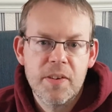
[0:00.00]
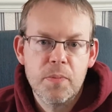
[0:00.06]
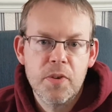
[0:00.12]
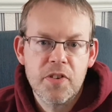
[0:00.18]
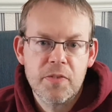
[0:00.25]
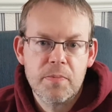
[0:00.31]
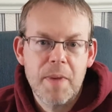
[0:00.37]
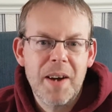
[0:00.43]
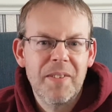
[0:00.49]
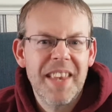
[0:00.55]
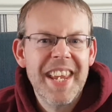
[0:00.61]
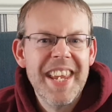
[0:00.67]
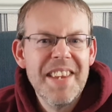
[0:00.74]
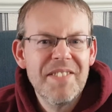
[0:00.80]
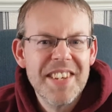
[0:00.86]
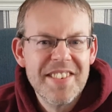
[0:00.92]
It was smelt, they
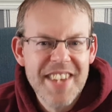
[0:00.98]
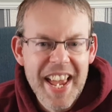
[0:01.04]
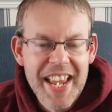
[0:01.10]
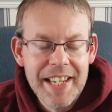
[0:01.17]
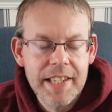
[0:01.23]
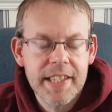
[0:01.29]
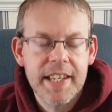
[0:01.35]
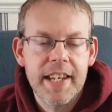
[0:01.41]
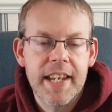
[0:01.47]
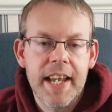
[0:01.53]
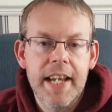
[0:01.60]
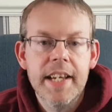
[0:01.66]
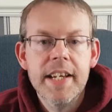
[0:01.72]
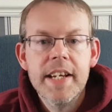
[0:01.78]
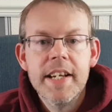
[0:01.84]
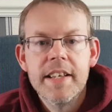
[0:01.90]
even tasted
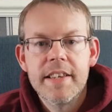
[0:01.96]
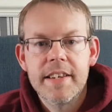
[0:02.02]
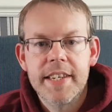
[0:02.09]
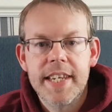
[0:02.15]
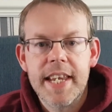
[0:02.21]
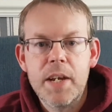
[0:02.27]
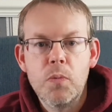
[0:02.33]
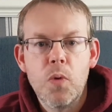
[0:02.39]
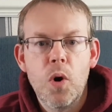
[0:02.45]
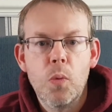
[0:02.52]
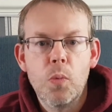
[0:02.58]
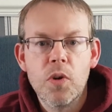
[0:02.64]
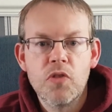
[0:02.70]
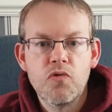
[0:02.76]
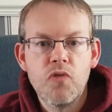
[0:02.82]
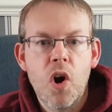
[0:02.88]
it to see what
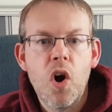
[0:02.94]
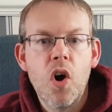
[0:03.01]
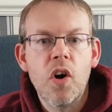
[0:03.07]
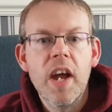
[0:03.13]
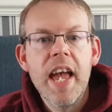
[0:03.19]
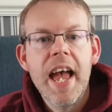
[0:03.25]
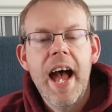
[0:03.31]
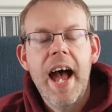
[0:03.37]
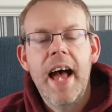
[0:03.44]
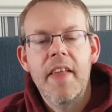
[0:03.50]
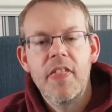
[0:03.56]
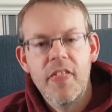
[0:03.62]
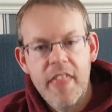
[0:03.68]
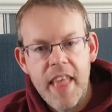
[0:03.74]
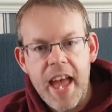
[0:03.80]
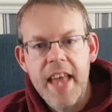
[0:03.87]
was wrong,
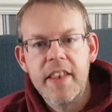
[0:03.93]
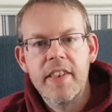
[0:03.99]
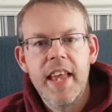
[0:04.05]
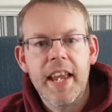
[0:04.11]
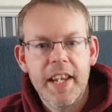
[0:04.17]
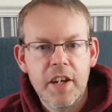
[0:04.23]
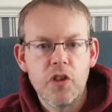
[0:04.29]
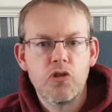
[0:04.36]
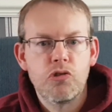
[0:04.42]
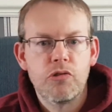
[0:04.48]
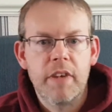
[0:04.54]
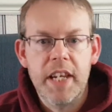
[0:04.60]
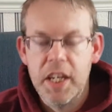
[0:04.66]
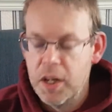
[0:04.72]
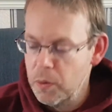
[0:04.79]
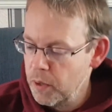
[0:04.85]
and then they could
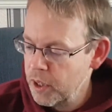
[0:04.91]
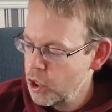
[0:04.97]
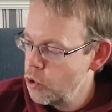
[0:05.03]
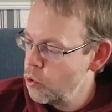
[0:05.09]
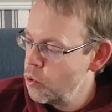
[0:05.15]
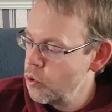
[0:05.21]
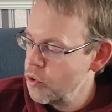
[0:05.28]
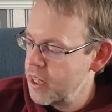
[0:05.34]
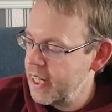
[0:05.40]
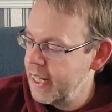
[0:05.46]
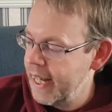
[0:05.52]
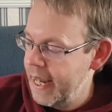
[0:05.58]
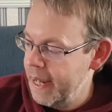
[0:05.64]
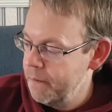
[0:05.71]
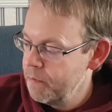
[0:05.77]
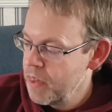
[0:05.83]
treat you
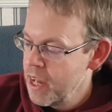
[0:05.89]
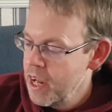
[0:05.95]
accordingly.